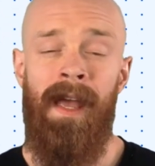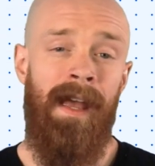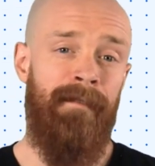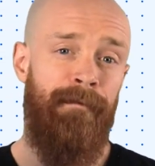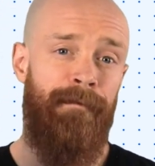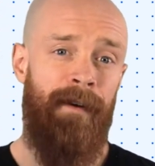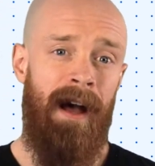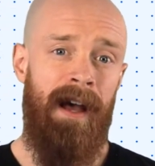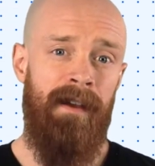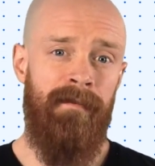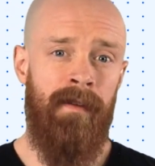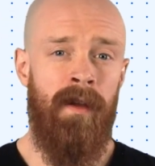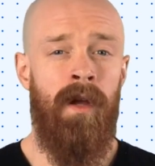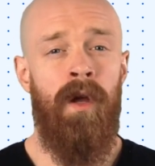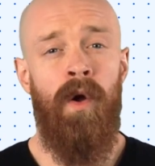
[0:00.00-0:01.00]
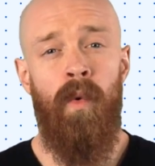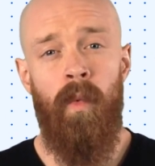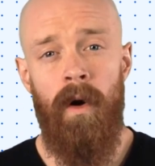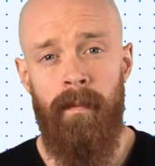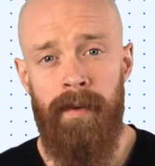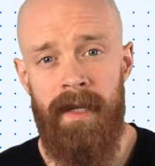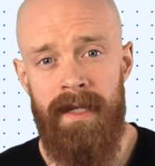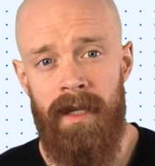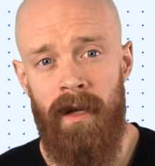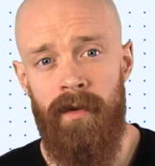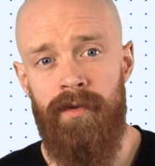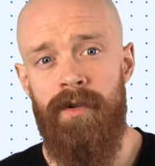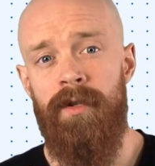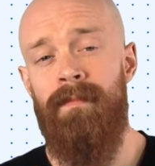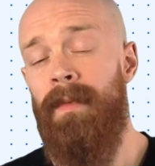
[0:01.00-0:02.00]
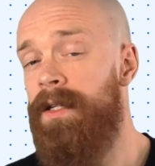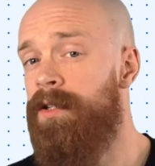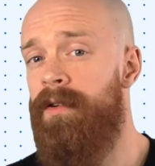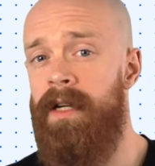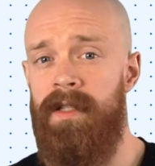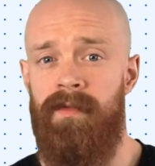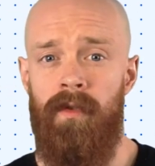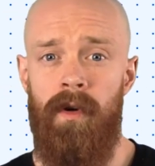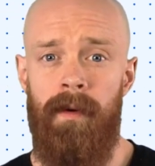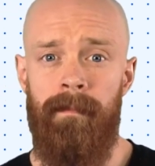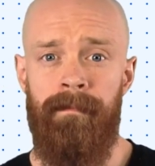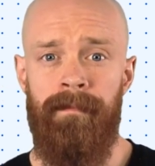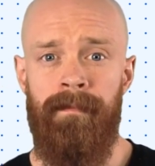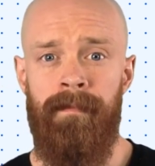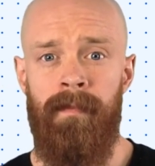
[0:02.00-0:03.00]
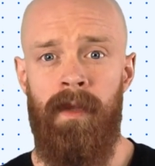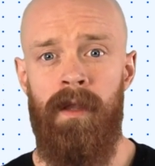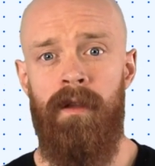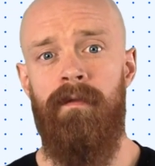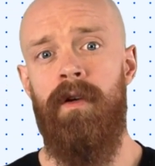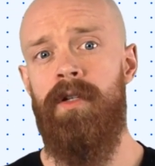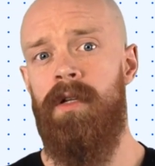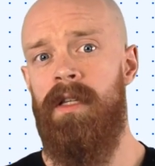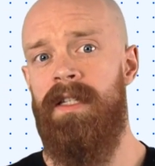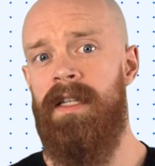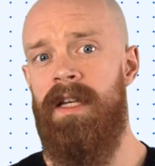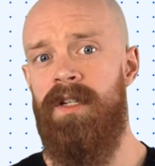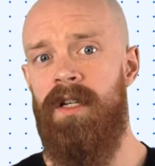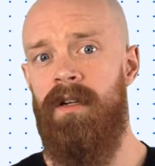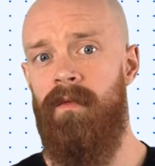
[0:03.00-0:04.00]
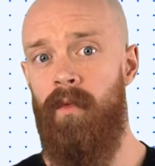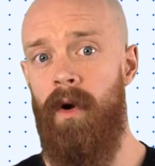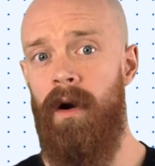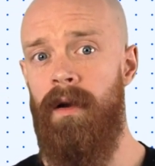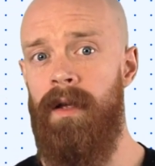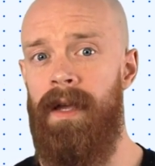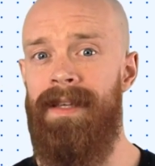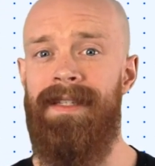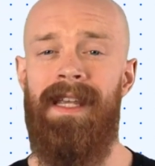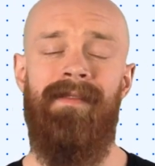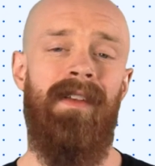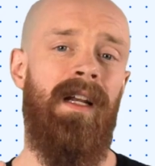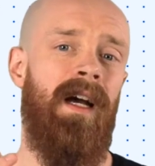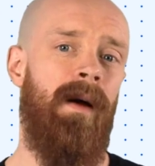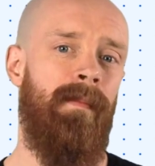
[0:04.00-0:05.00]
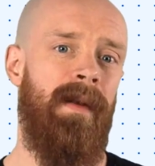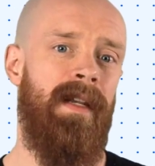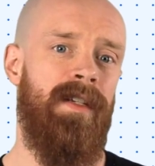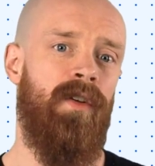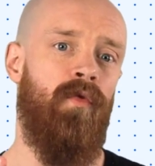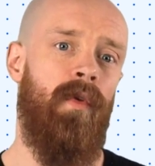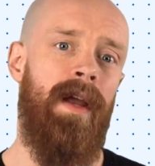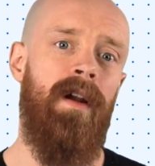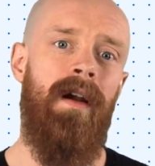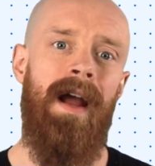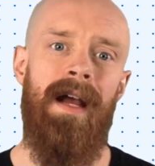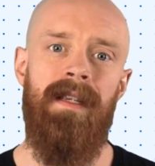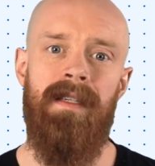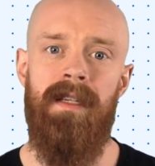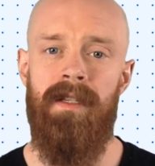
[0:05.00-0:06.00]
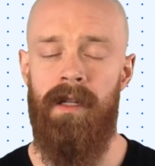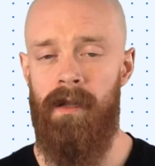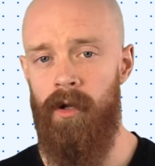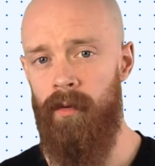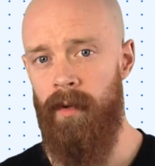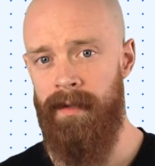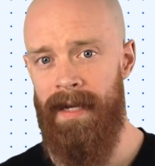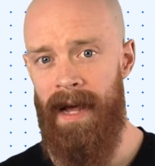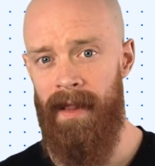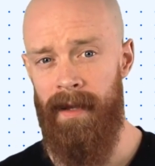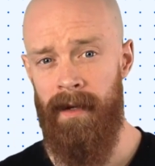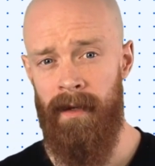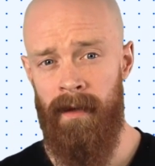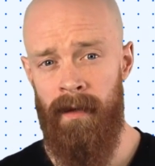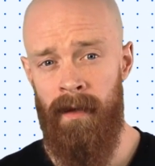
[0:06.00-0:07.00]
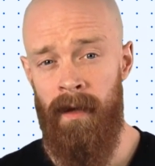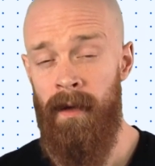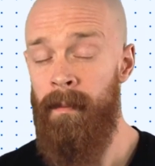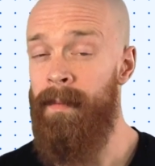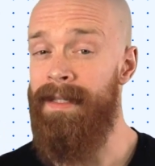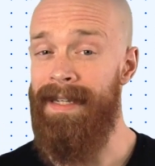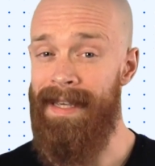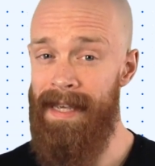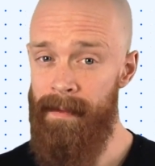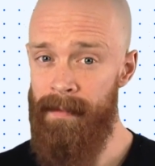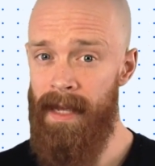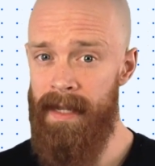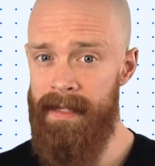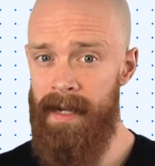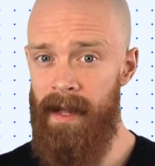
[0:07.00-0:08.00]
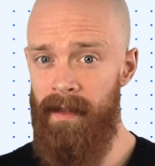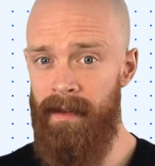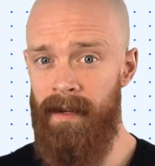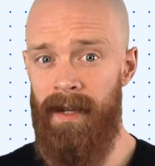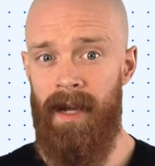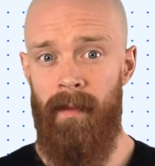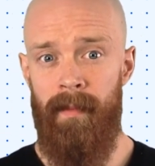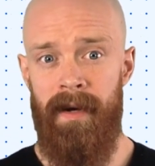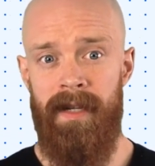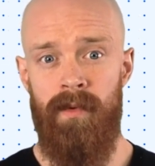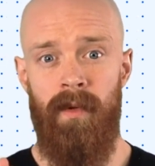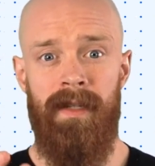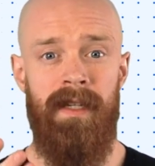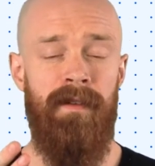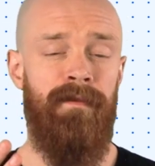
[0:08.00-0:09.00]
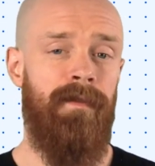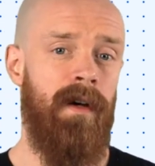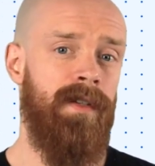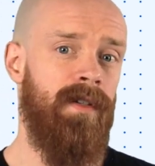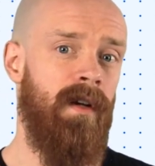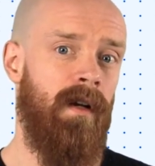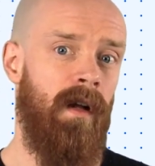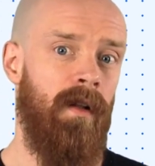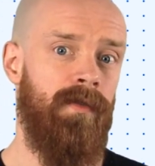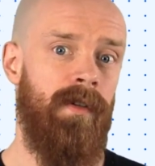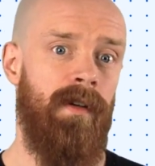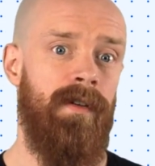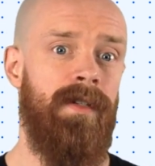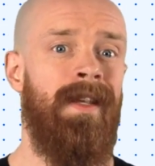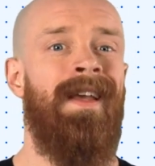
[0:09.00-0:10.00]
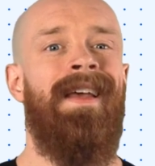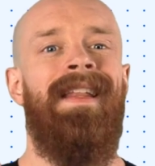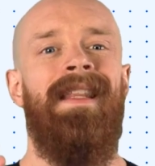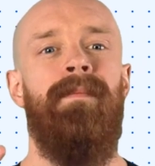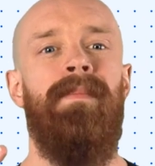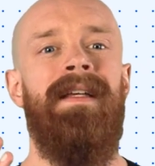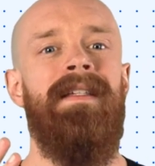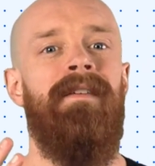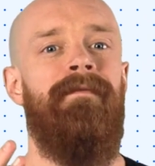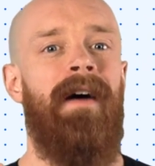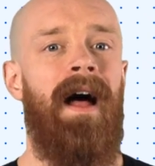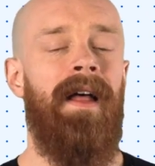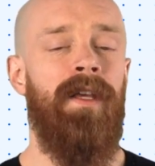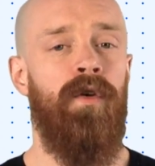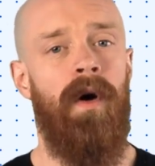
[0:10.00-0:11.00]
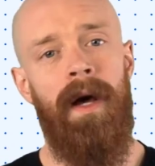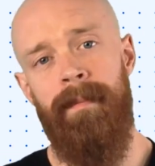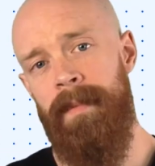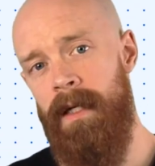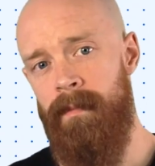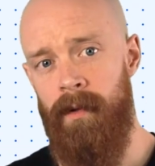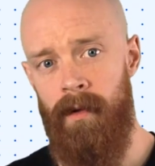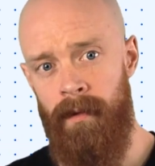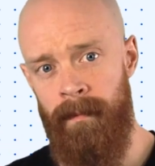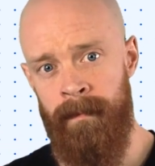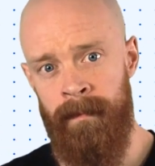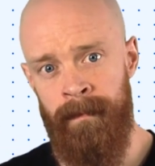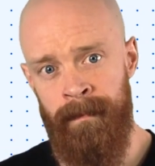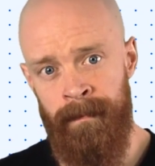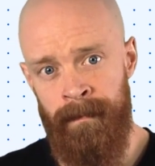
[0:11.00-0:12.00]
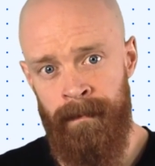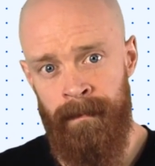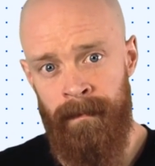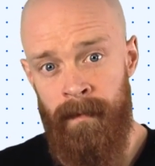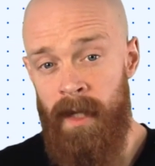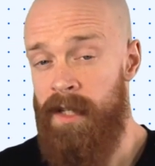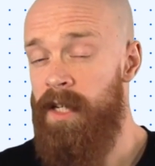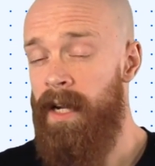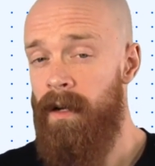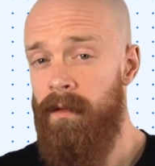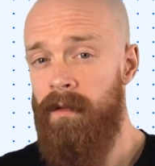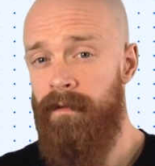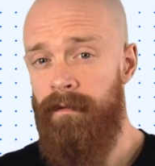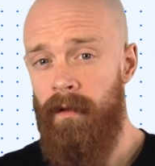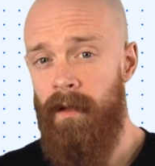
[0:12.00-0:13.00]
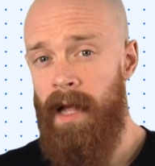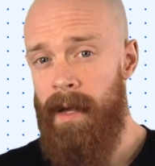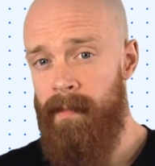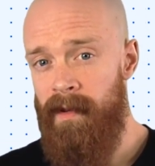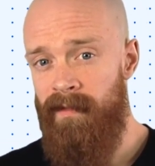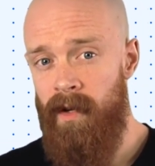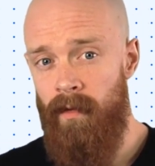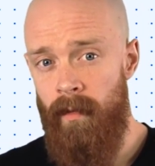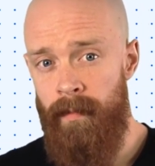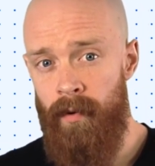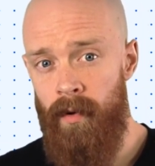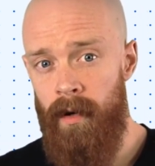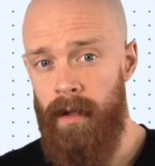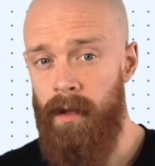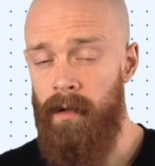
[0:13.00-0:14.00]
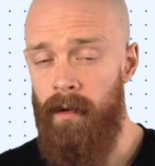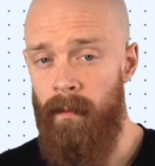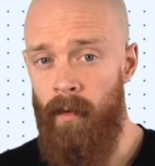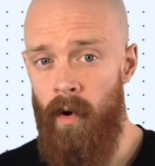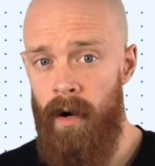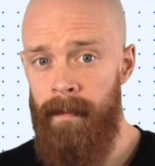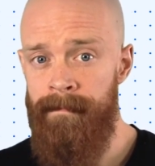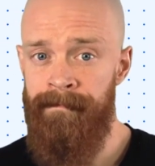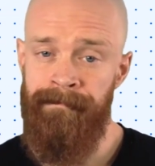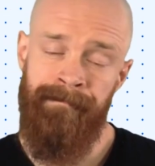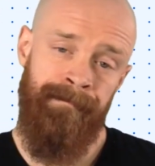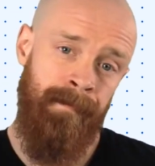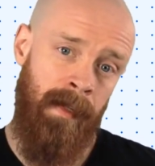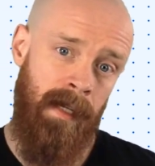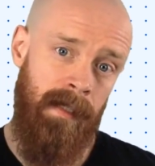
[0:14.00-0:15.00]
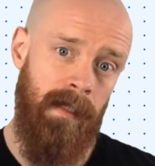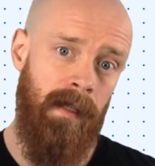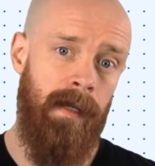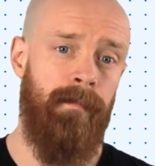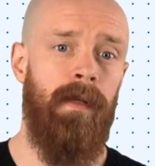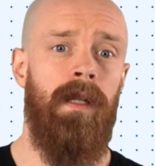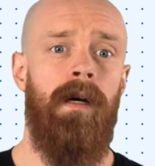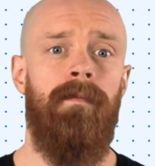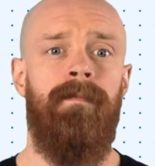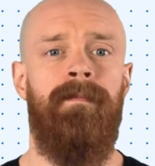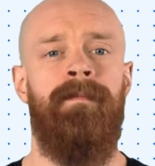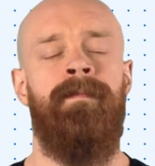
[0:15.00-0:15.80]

And five, workplace cultures must transform. The virtualization of work has given companies greater access to global talent. But to keep that talent, companies will need to foster cultures that place a value on people. To check out the full IBV report and learn more, hit the link below.